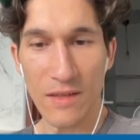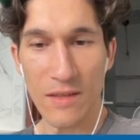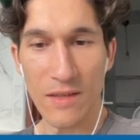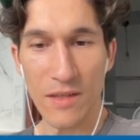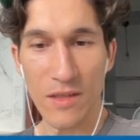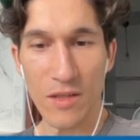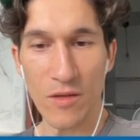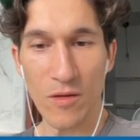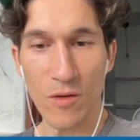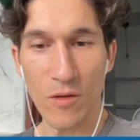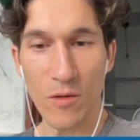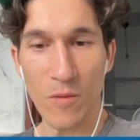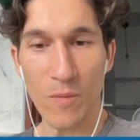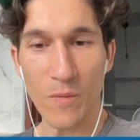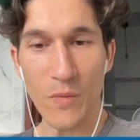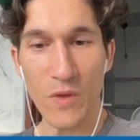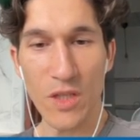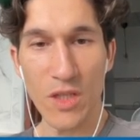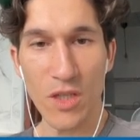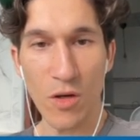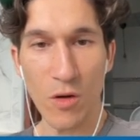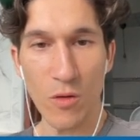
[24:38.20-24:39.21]
Let's go.
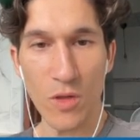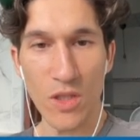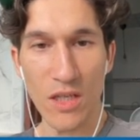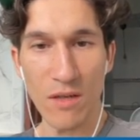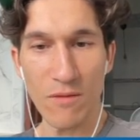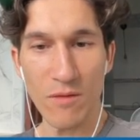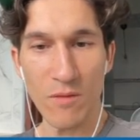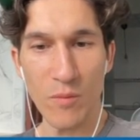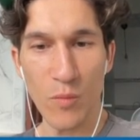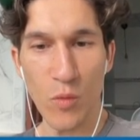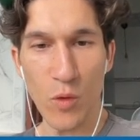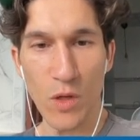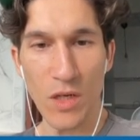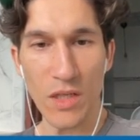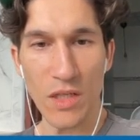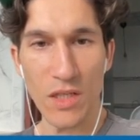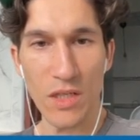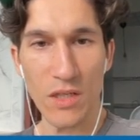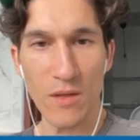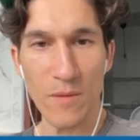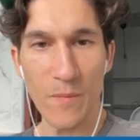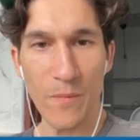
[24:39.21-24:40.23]
So, seven
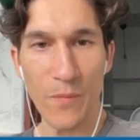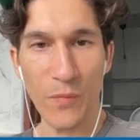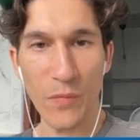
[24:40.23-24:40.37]
points.